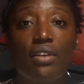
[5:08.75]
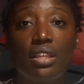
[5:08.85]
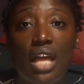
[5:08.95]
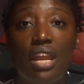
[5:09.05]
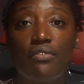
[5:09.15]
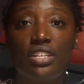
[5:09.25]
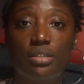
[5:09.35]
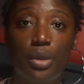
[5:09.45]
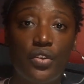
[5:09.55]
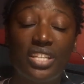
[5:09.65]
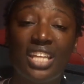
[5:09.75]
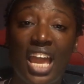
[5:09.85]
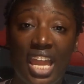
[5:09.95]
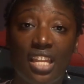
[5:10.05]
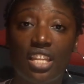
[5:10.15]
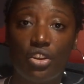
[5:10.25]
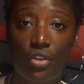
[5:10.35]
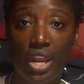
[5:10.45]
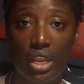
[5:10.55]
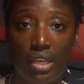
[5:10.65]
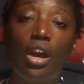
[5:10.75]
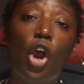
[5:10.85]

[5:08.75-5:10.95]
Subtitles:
a lot of experience handling credit.